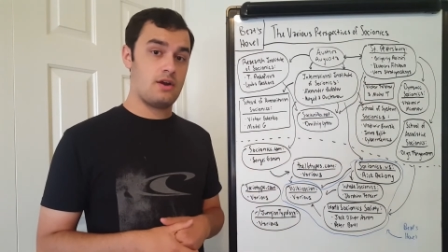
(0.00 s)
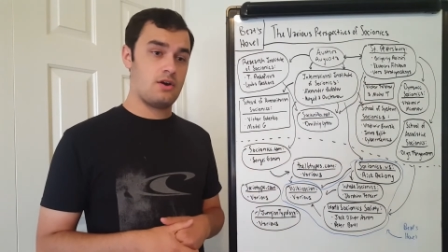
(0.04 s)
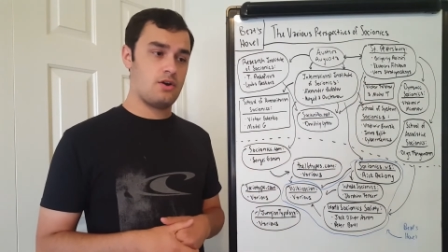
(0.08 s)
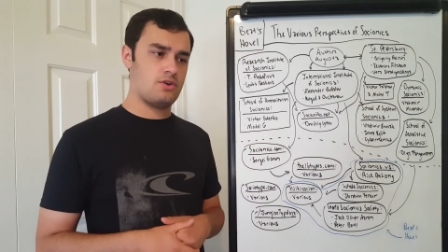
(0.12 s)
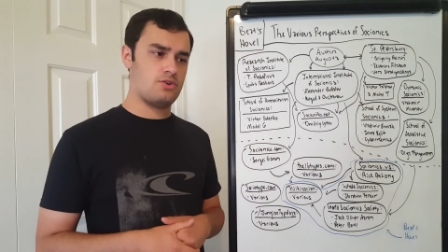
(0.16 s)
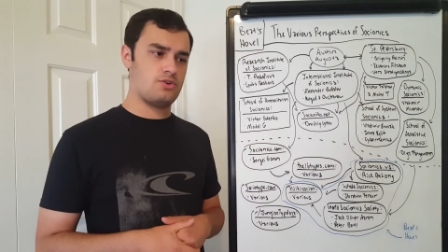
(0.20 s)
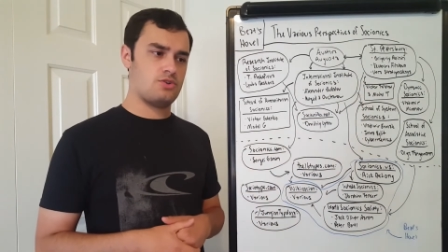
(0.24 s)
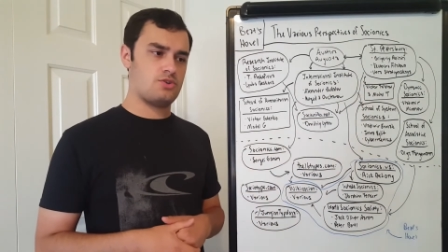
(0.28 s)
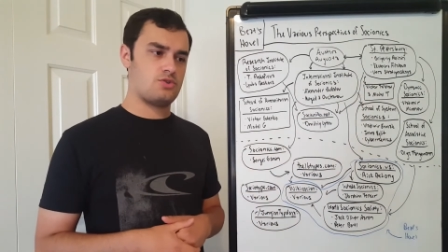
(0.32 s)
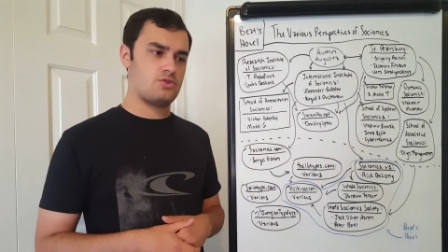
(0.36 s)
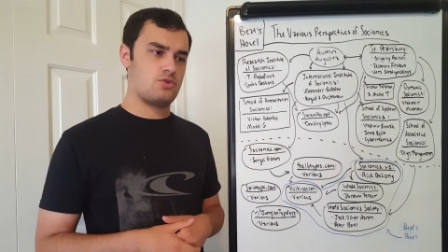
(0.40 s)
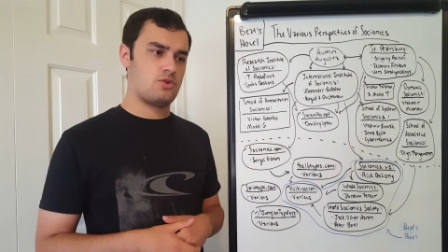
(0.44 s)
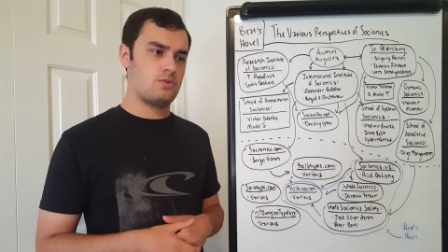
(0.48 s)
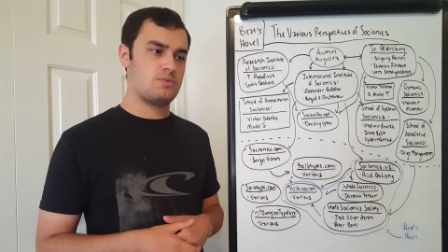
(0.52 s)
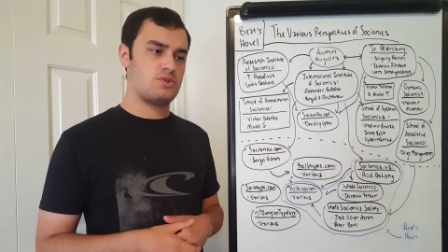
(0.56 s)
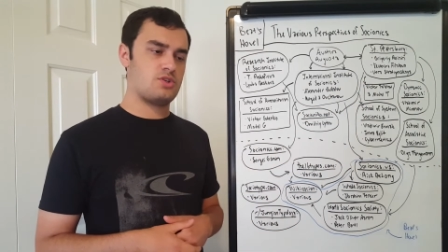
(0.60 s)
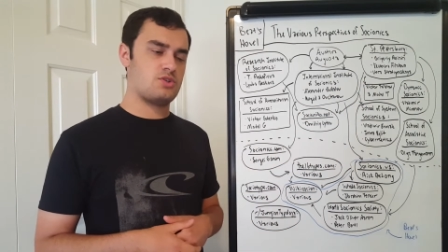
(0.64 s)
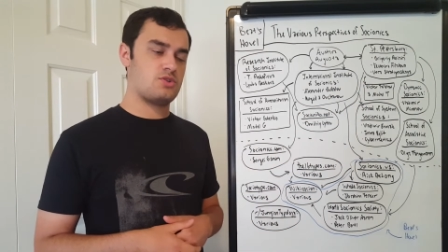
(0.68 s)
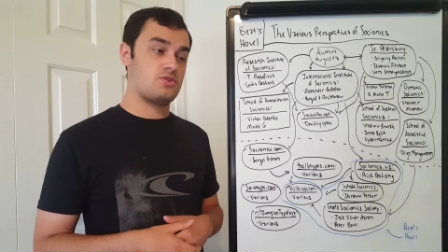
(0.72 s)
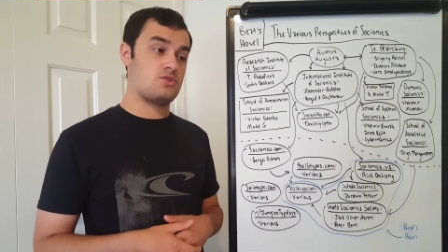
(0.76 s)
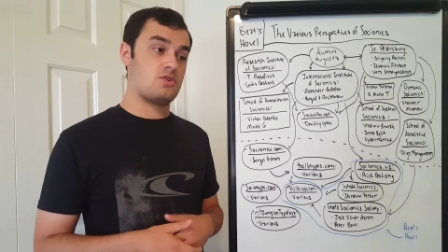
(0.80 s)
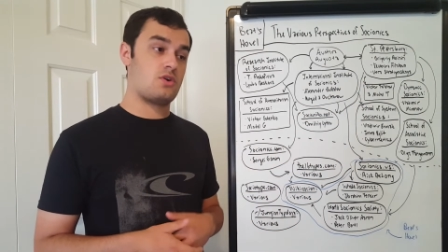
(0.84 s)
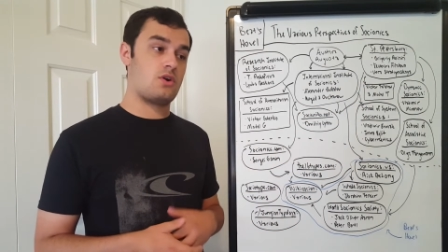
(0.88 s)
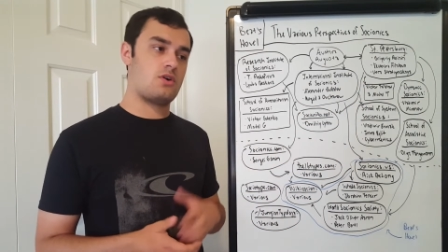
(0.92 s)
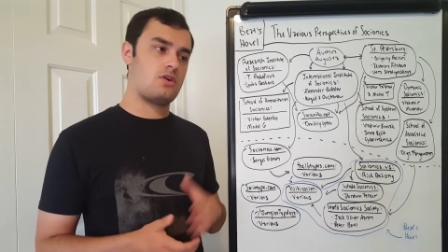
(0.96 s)
her
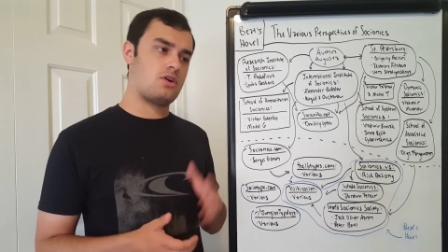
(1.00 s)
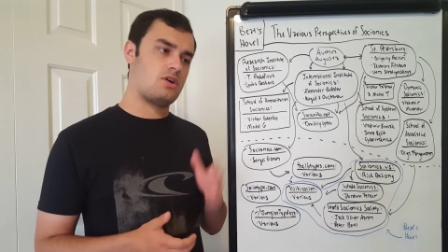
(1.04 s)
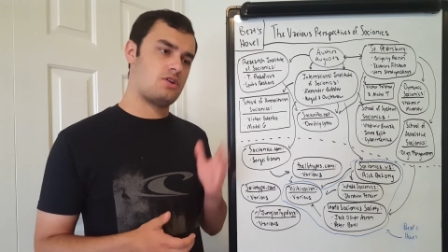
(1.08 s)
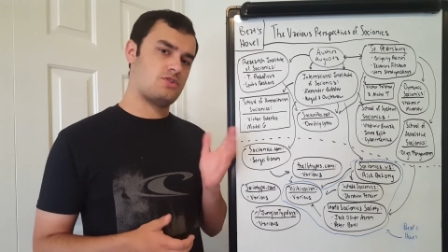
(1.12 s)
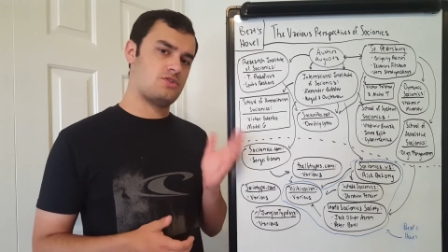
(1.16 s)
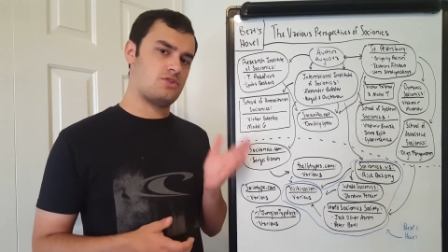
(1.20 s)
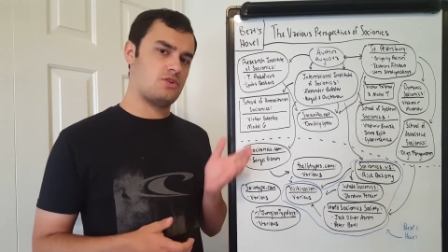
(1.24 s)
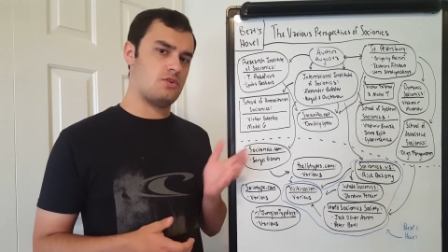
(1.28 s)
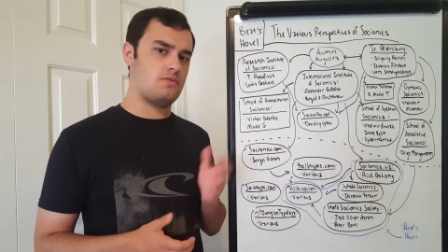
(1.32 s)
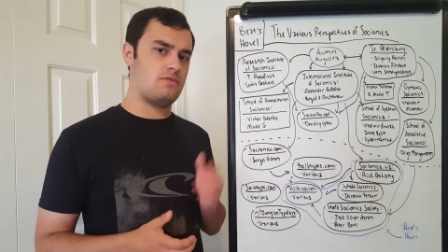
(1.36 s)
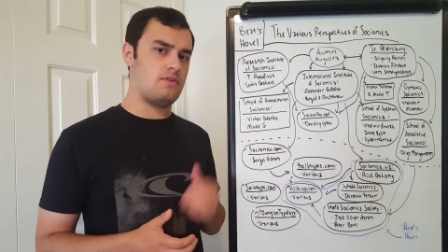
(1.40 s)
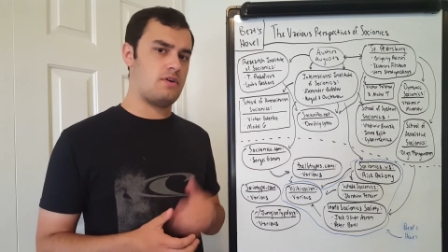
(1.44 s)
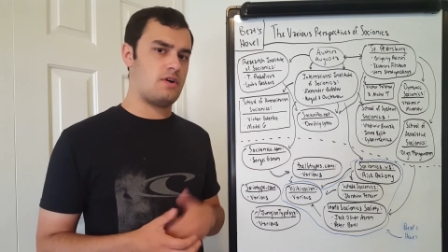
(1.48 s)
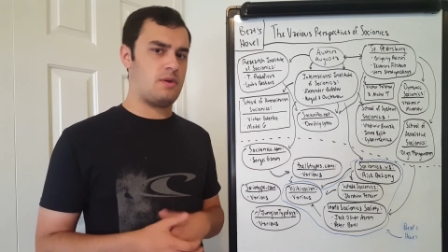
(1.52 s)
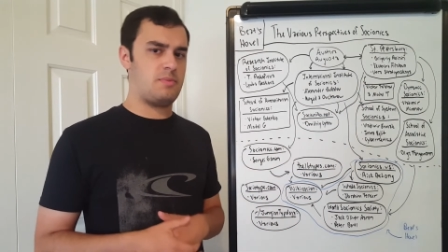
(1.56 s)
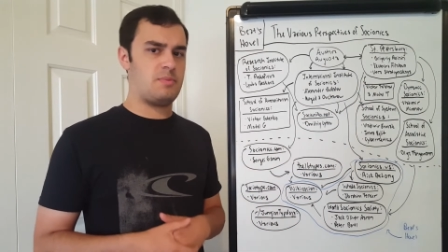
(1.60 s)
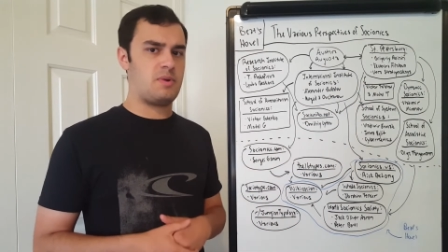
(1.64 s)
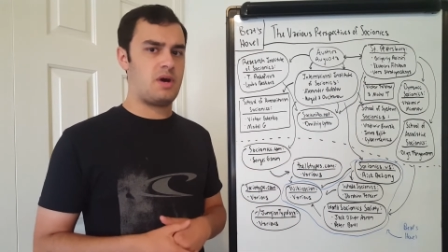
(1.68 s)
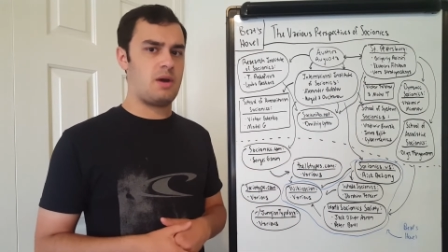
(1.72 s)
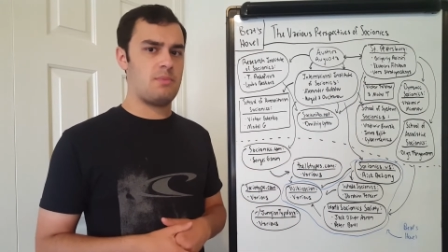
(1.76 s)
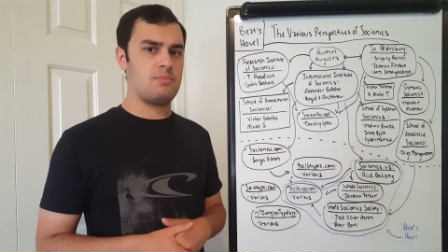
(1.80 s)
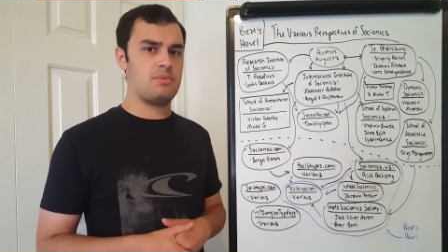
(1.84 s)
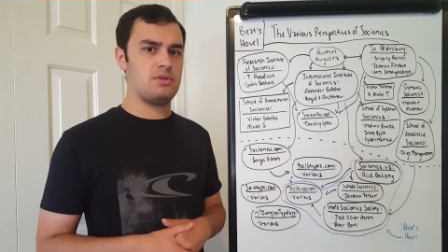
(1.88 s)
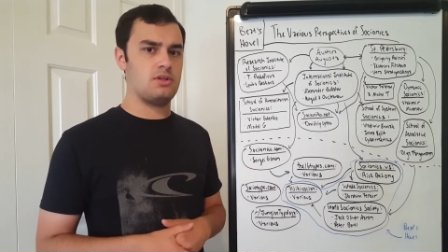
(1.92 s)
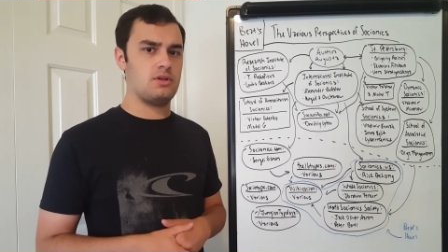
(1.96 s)
descriptions are also very
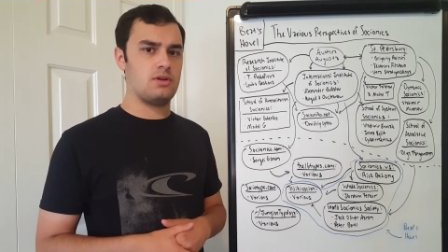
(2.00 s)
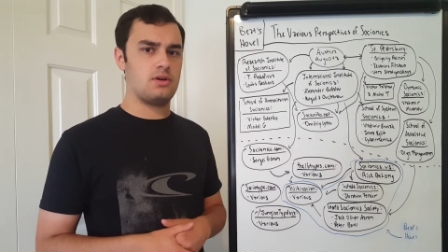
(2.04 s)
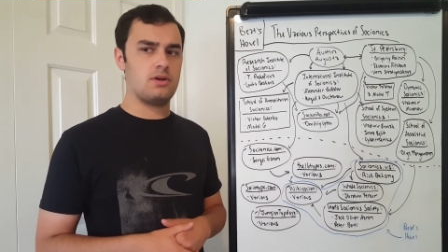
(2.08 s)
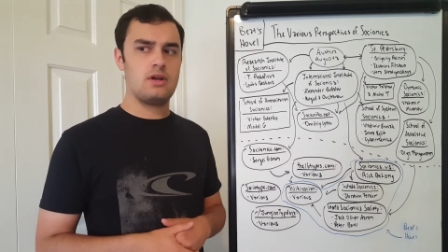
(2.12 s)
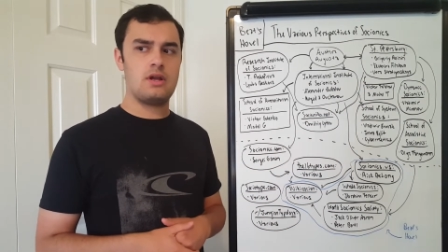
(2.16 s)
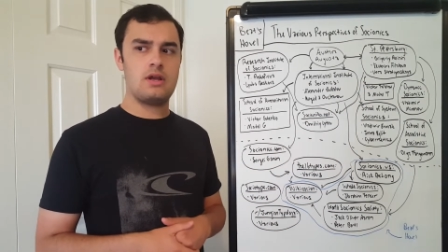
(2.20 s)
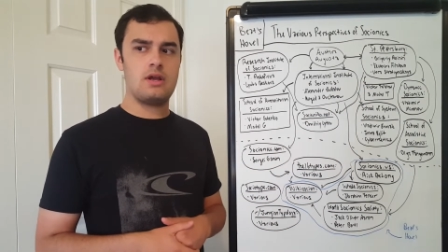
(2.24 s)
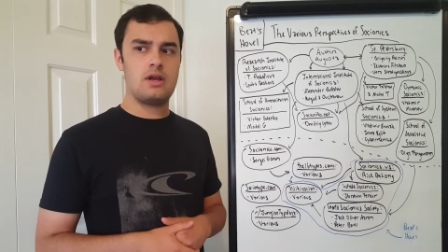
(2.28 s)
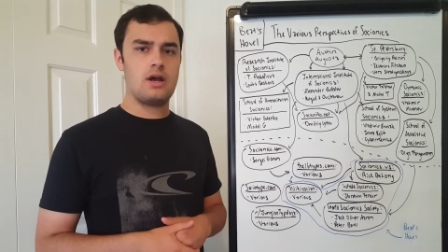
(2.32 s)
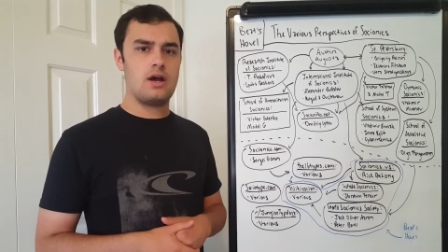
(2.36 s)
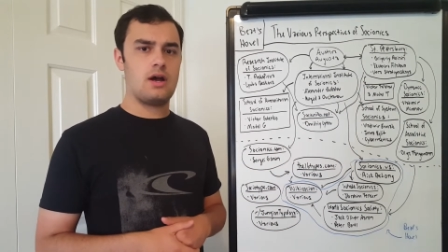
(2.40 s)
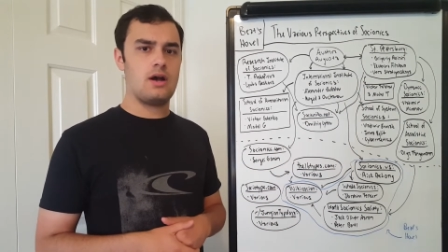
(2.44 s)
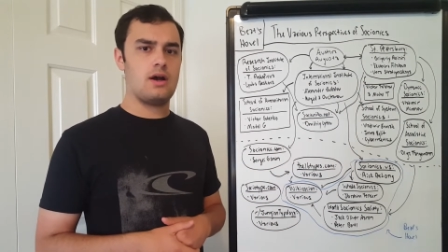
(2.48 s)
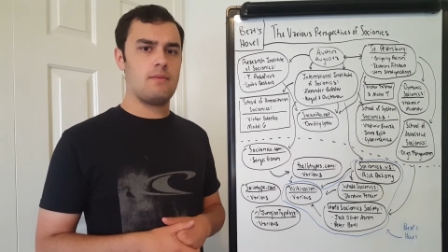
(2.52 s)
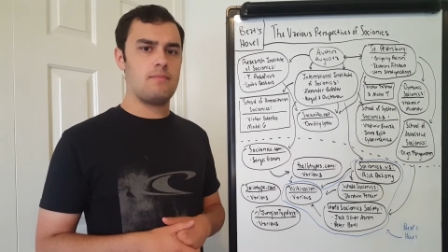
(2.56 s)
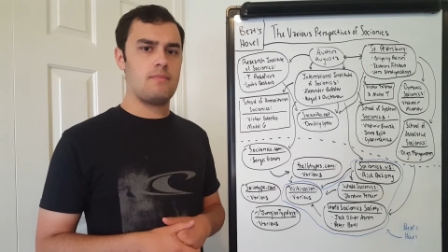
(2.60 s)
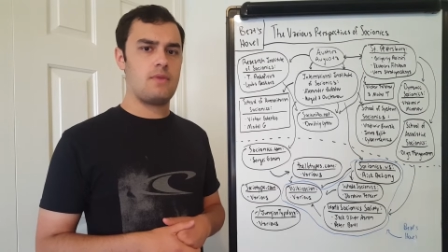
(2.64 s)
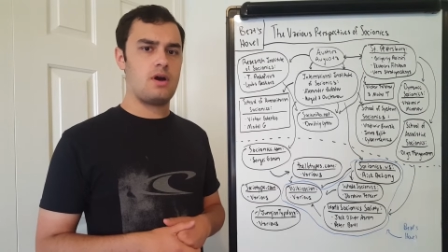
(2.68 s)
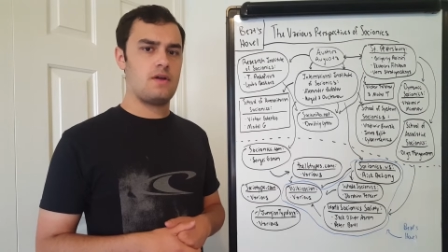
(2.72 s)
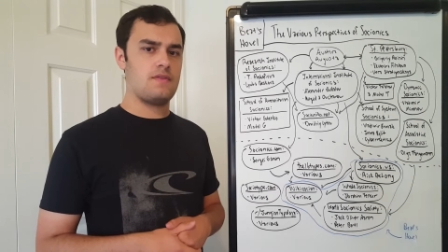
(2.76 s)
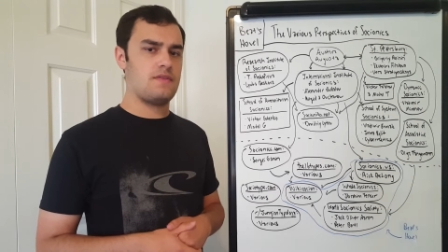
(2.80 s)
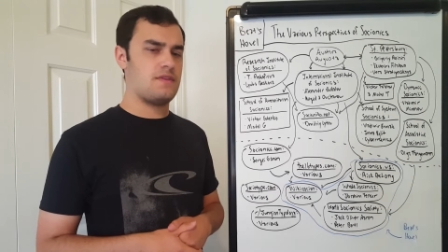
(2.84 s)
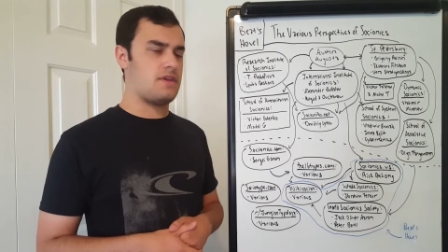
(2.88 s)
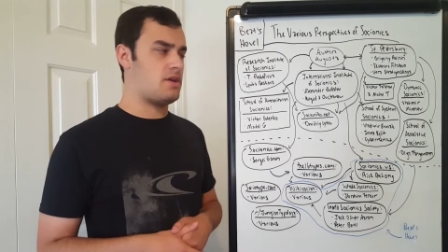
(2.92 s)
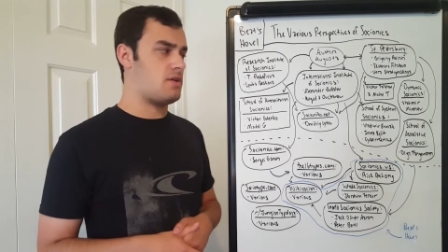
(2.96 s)
popular
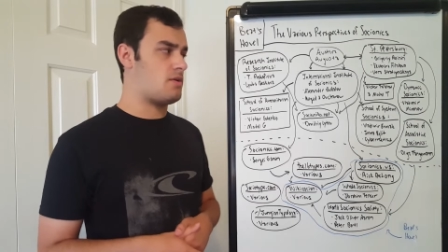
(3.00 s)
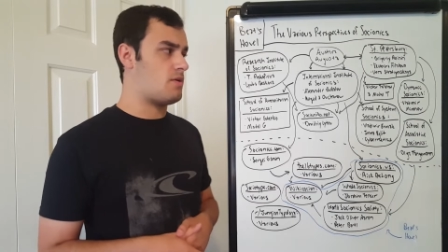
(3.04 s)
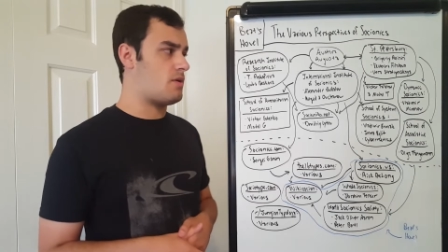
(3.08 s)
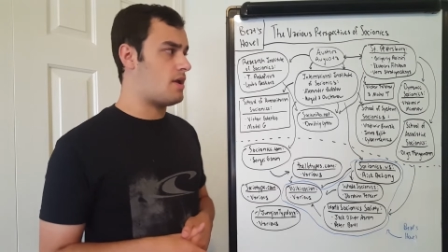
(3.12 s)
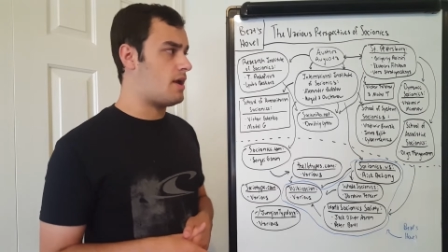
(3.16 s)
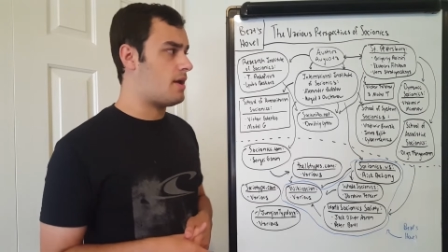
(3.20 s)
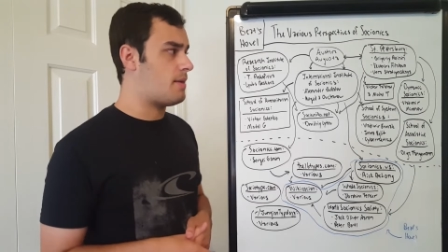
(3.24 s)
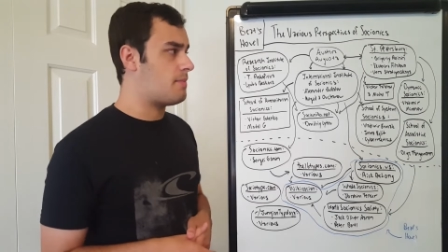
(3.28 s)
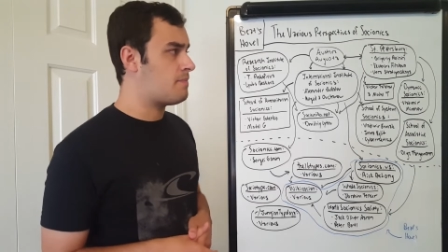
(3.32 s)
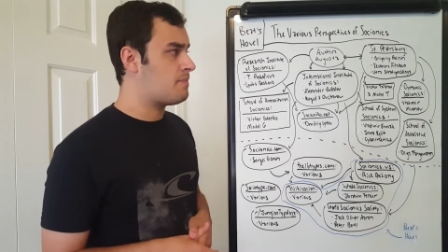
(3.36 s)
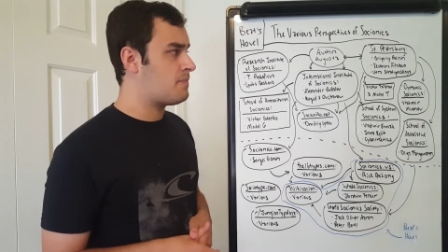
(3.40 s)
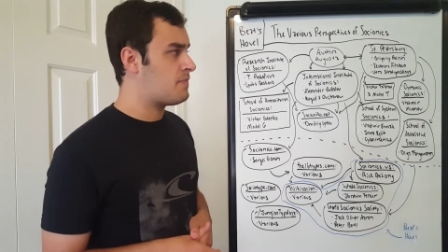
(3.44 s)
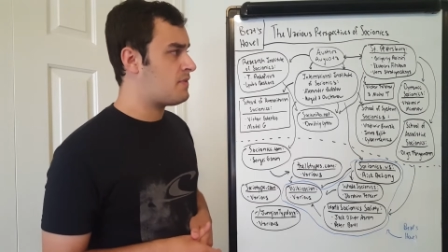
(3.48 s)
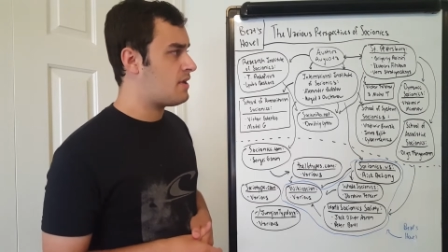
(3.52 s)
on the internet.